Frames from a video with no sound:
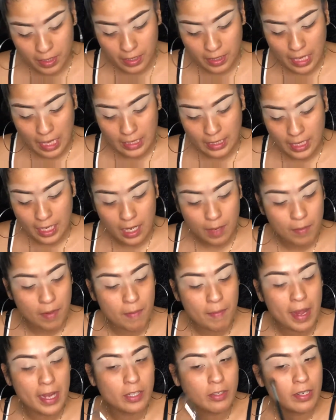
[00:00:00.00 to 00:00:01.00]
That's gonna be
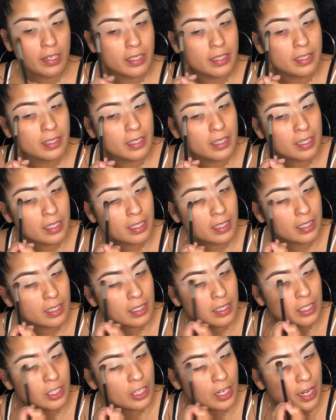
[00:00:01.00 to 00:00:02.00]
my
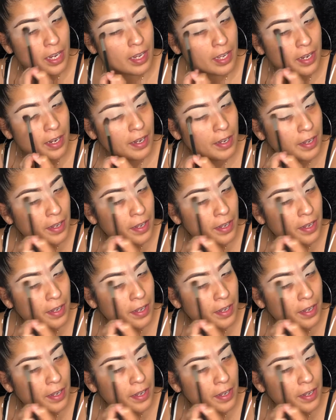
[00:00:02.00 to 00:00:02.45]
transitions shade,